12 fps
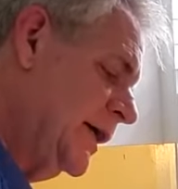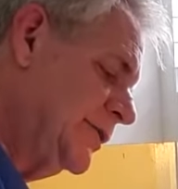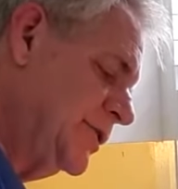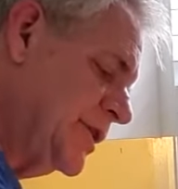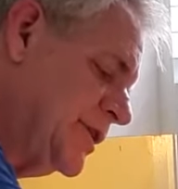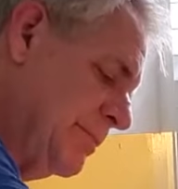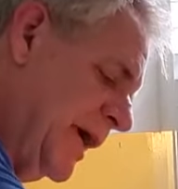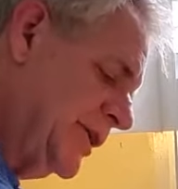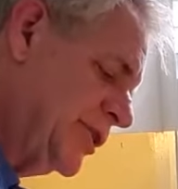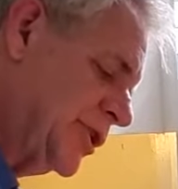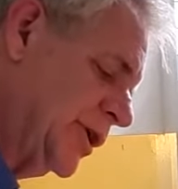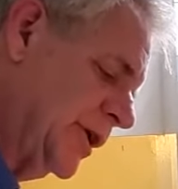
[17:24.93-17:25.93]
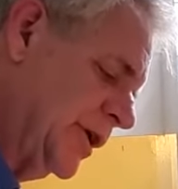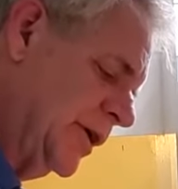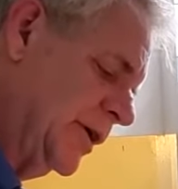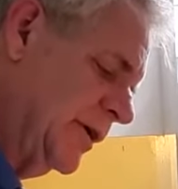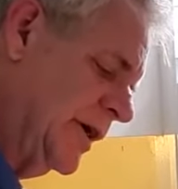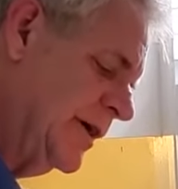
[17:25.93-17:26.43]
just make
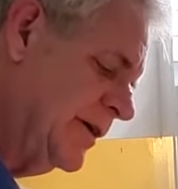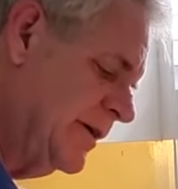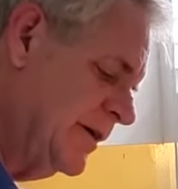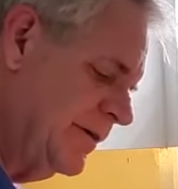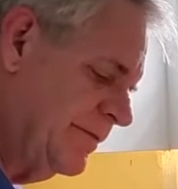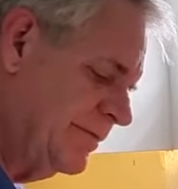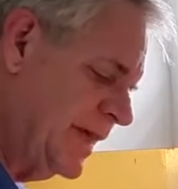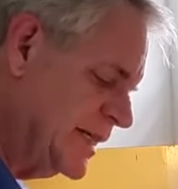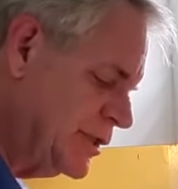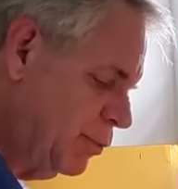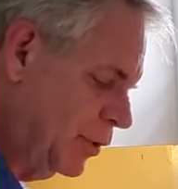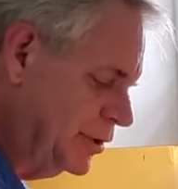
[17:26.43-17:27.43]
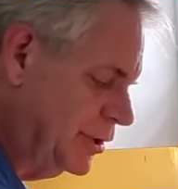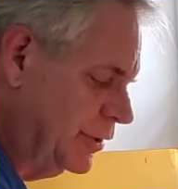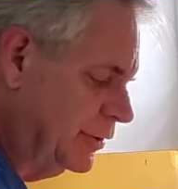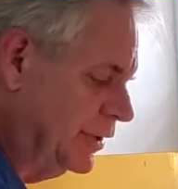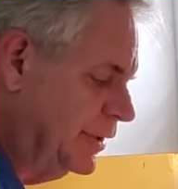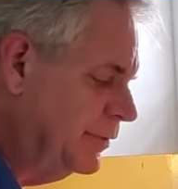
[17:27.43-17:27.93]
sure if that's what
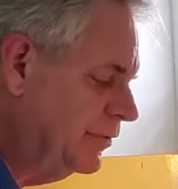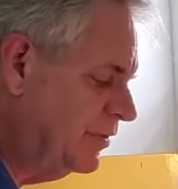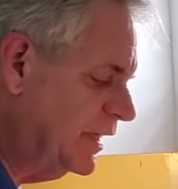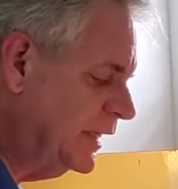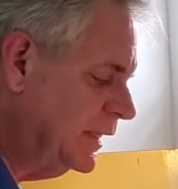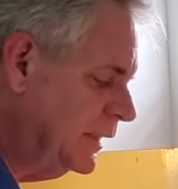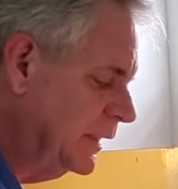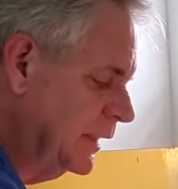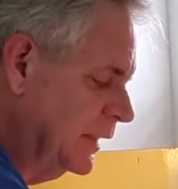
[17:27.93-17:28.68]
you're using.